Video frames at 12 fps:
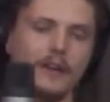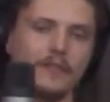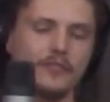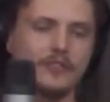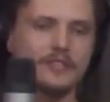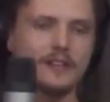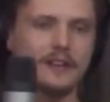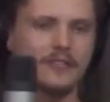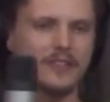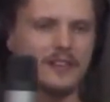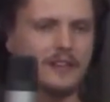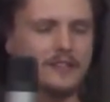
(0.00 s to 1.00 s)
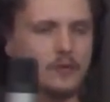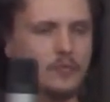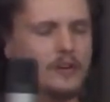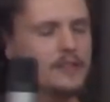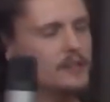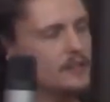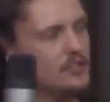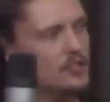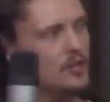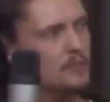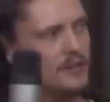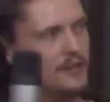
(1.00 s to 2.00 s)
And the first thing I think is, like, what are you going to
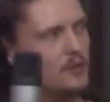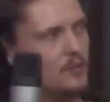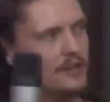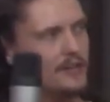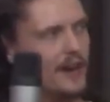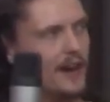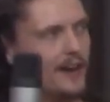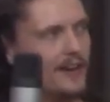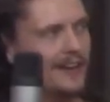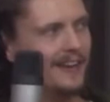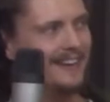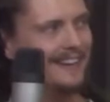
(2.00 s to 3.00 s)
show me? I don't want to die.